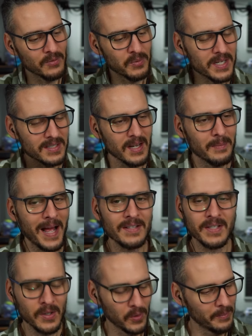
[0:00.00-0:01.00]
resub how's it
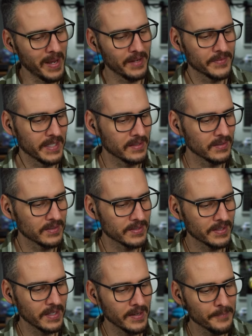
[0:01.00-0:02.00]
going Matheny? good to
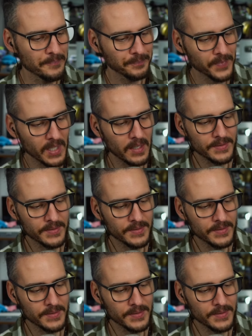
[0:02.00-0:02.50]
see you uh,